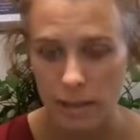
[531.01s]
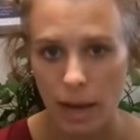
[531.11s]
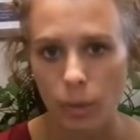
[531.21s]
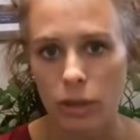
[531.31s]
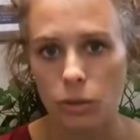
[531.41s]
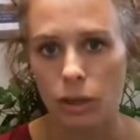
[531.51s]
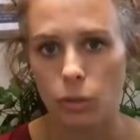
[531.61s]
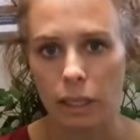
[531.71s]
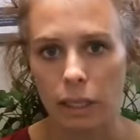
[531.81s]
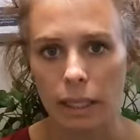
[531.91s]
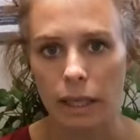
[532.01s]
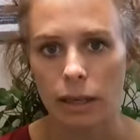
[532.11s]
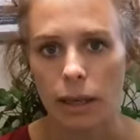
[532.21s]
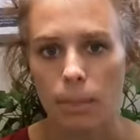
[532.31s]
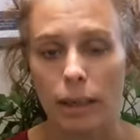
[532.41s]
That way you can really
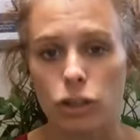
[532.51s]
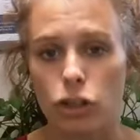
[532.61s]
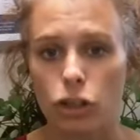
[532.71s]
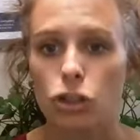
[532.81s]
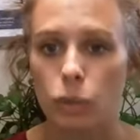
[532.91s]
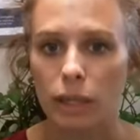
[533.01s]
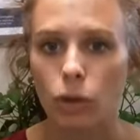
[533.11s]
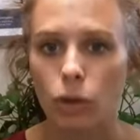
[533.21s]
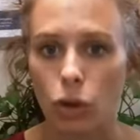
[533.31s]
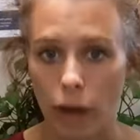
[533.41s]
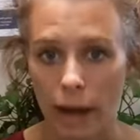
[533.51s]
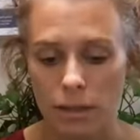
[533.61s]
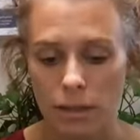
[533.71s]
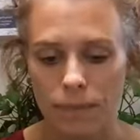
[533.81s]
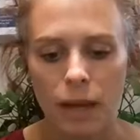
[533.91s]
make sure you're doing them correct.